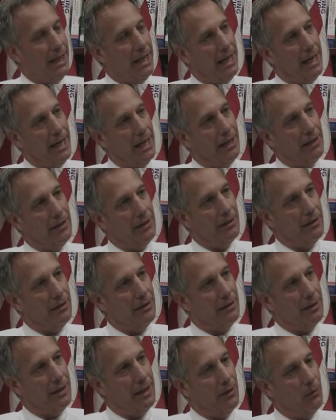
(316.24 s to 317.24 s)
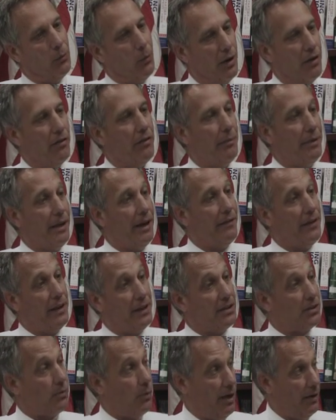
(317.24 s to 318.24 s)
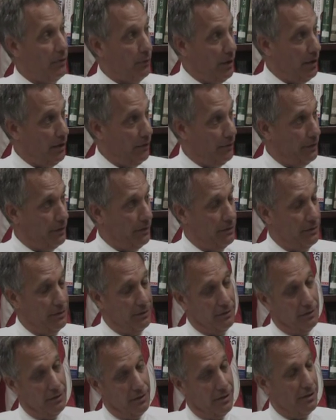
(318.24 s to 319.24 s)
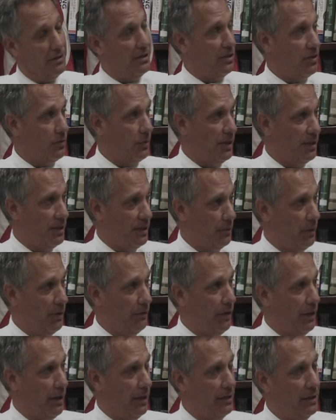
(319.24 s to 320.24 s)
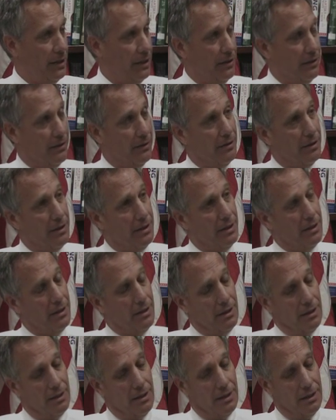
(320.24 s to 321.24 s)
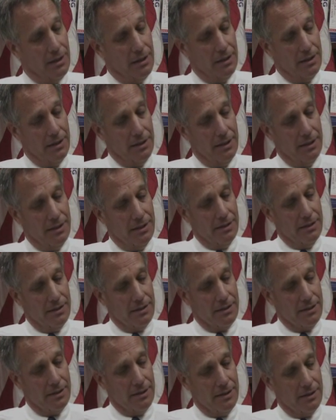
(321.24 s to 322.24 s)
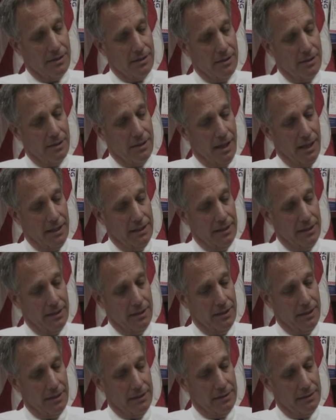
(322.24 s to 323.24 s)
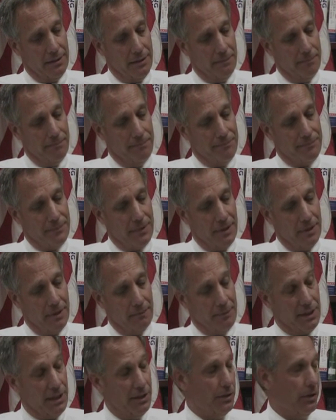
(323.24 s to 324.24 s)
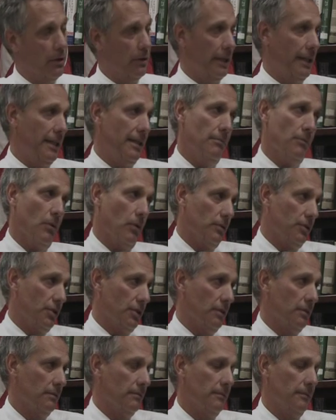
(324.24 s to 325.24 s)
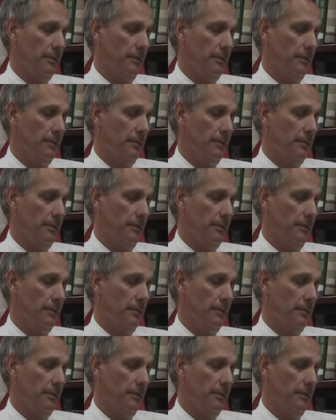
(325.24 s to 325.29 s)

and one of them that I think is quite relevant to the situation that we find here is the idea that kidole kimoja